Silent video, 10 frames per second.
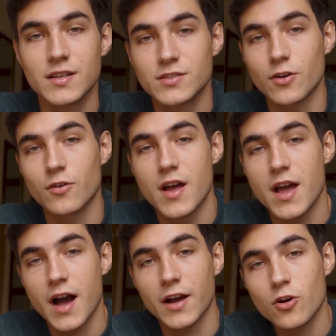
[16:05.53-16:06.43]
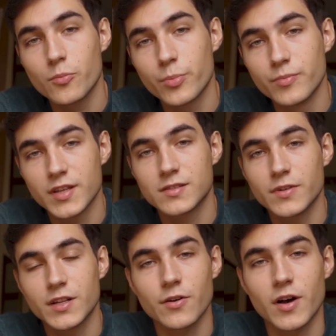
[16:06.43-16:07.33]
So I hope this
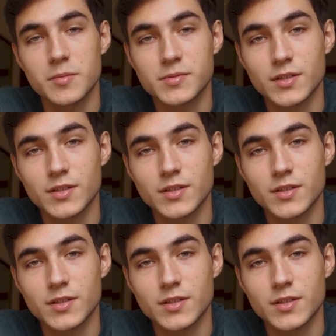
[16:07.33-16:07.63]
video helps